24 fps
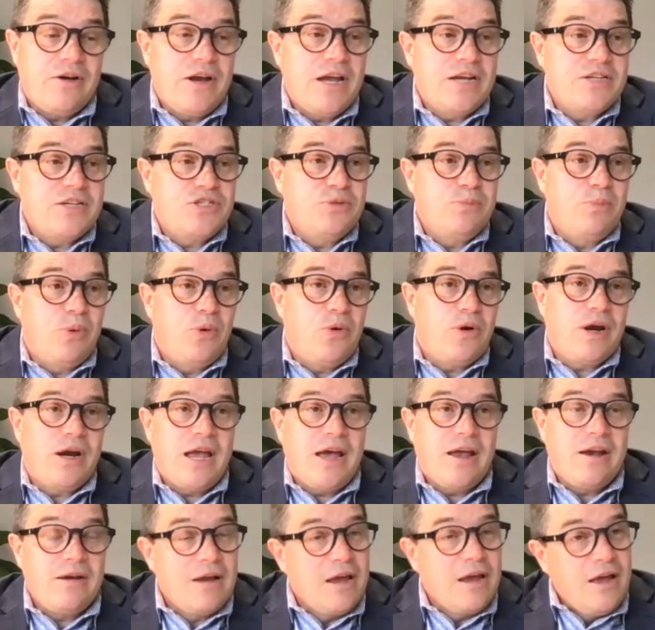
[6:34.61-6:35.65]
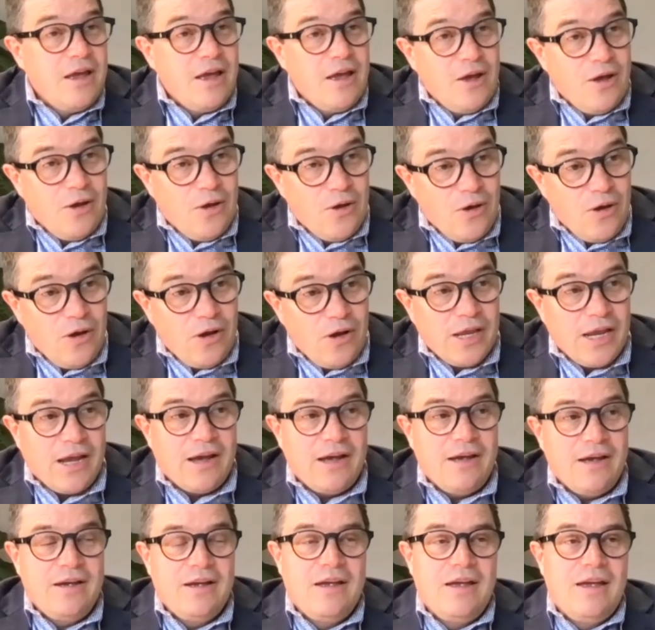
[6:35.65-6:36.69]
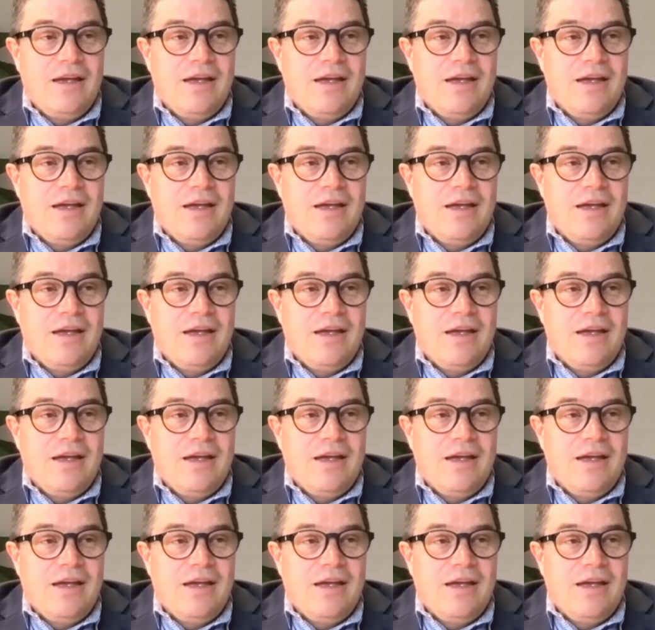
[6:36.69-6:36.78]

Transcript: And as you pointed out earlier,